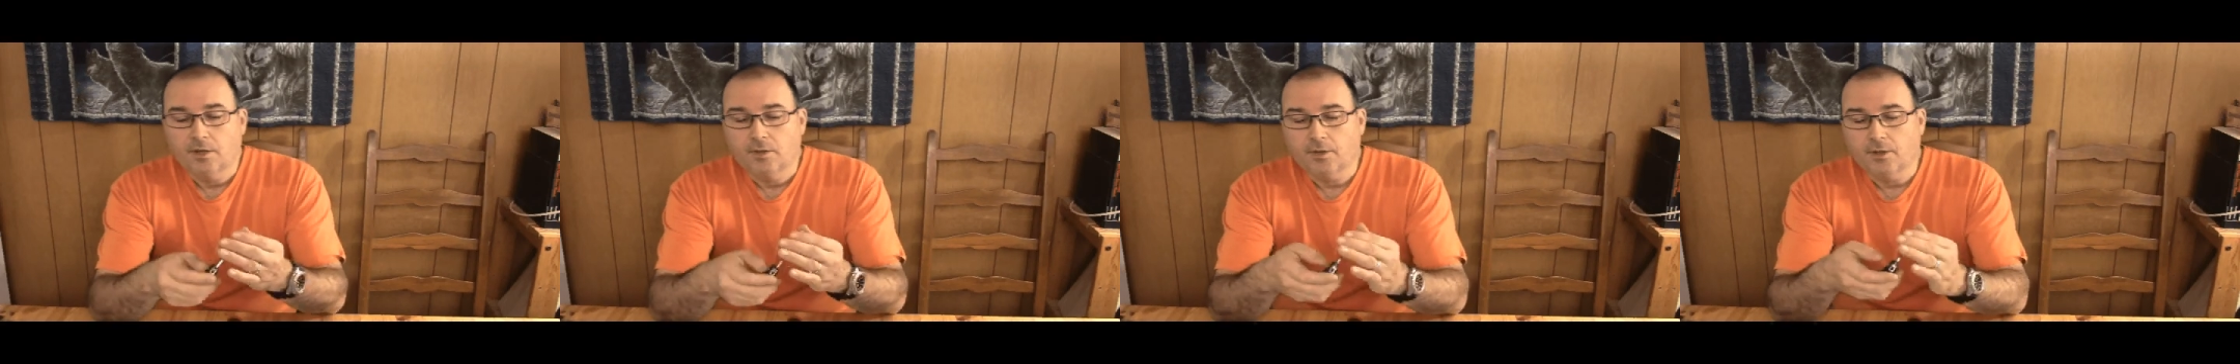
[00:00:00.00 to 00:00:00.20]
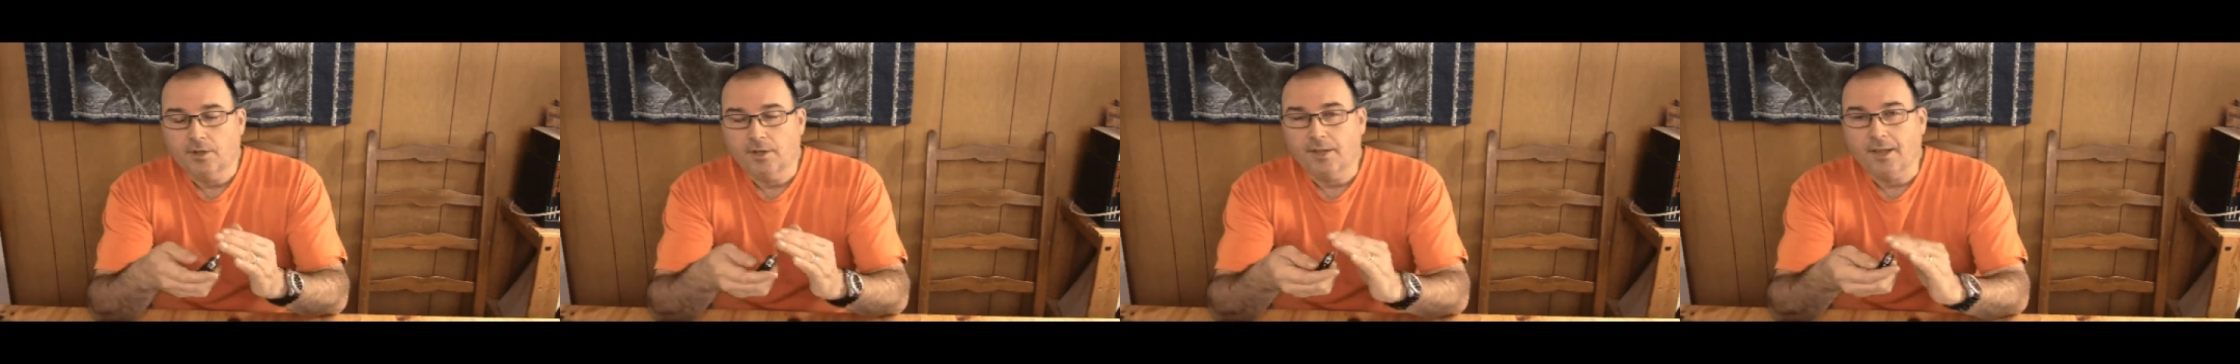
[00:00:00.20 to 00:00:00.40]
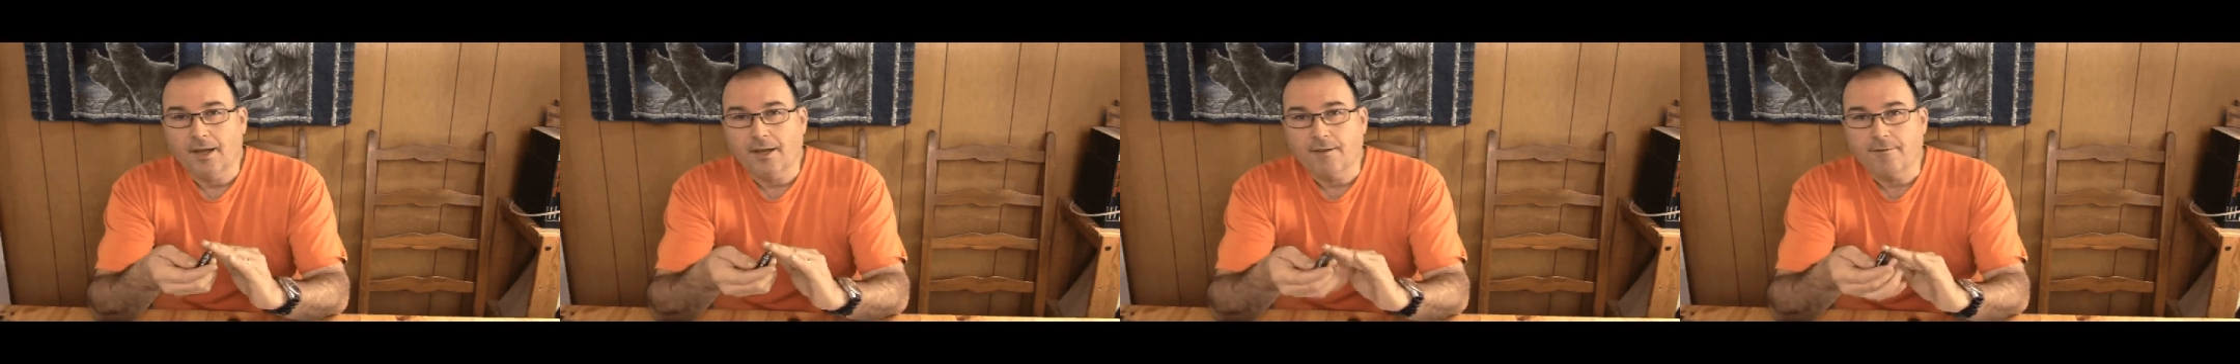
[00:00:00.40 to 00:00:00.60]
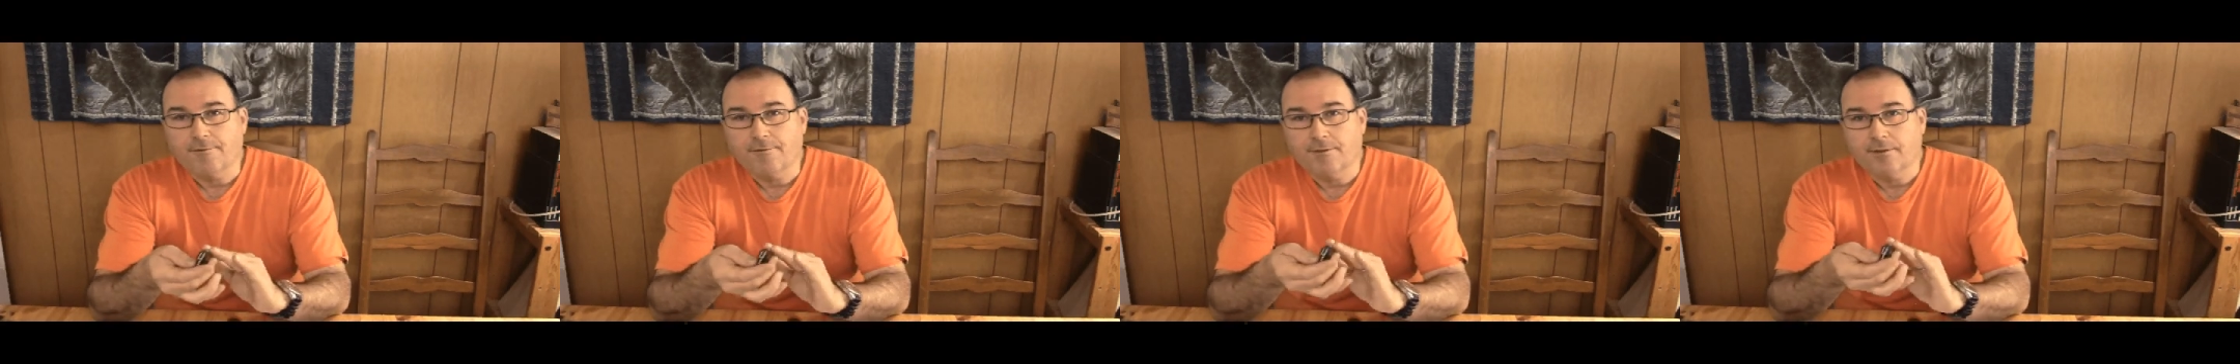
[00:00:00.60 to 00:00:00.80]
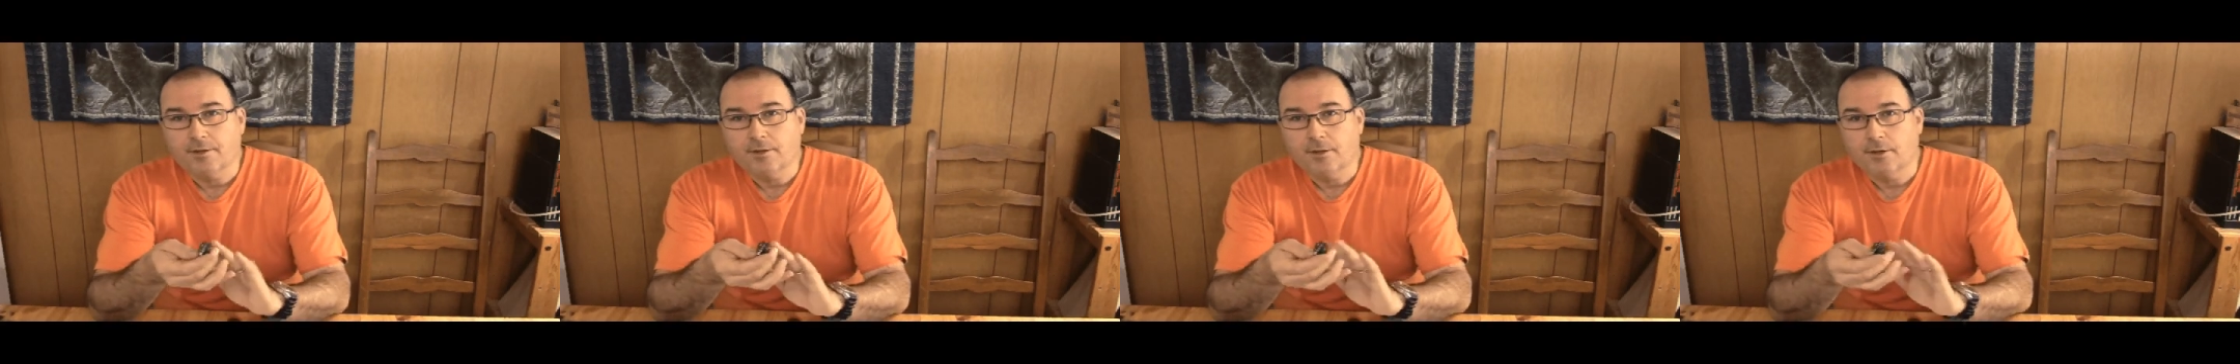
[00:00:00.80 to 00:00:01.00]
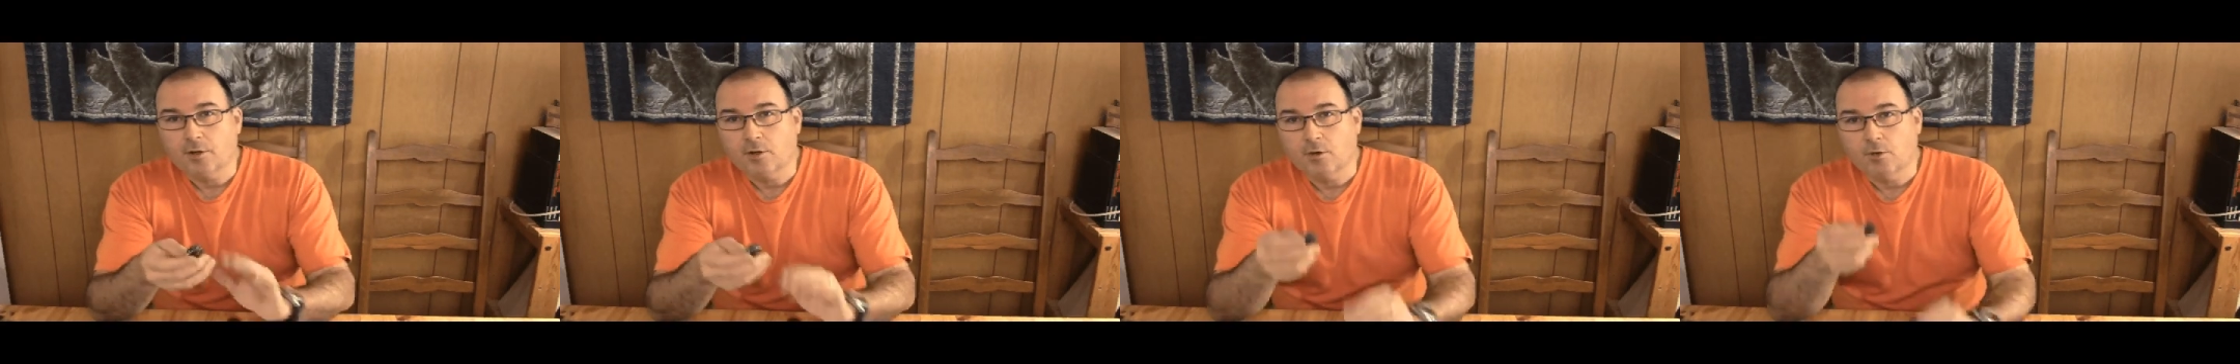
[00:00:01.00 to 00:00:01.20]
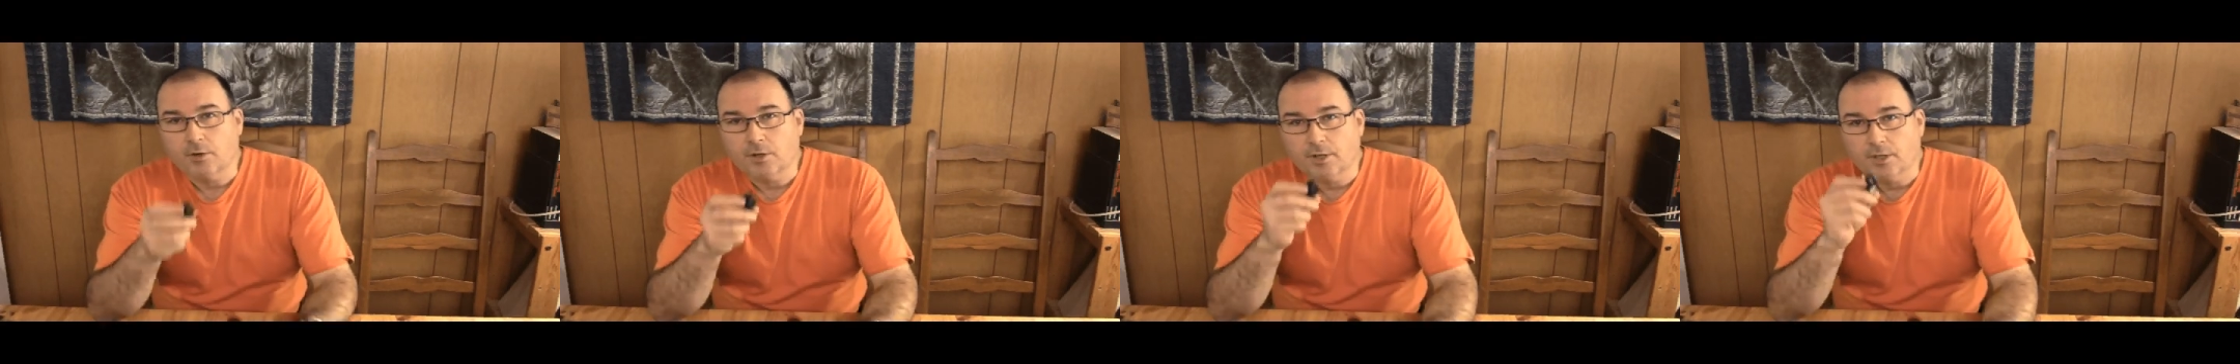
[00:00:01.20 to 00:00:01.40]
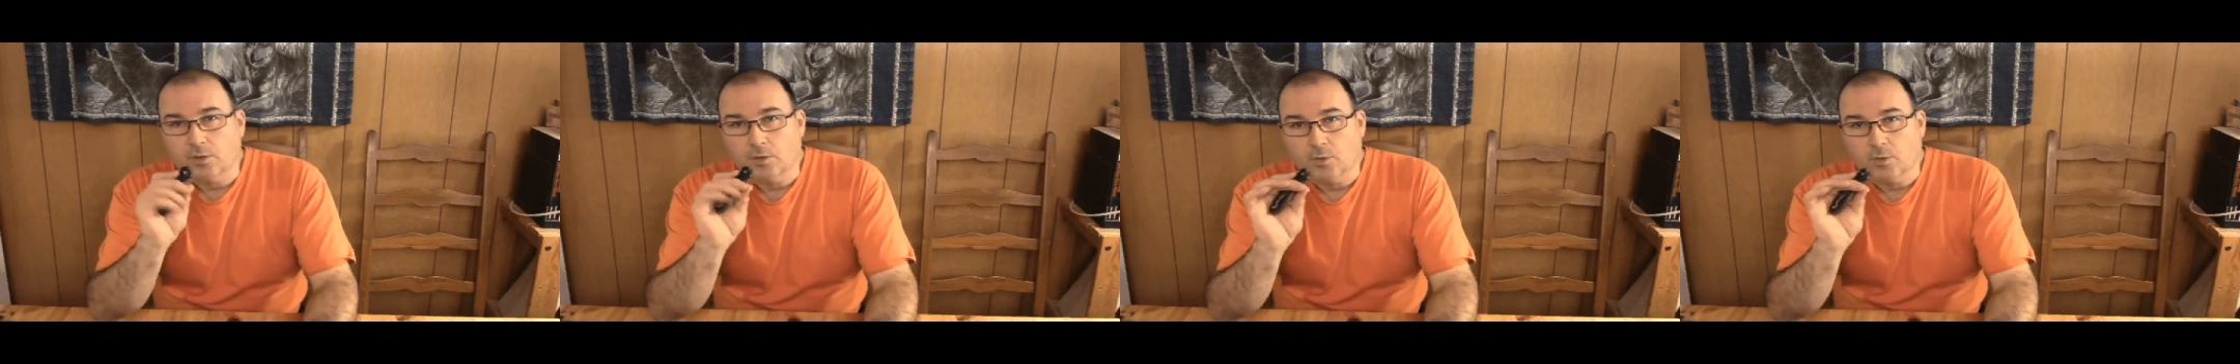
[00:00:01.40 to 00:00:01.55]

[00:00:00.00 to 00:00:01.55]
the knife according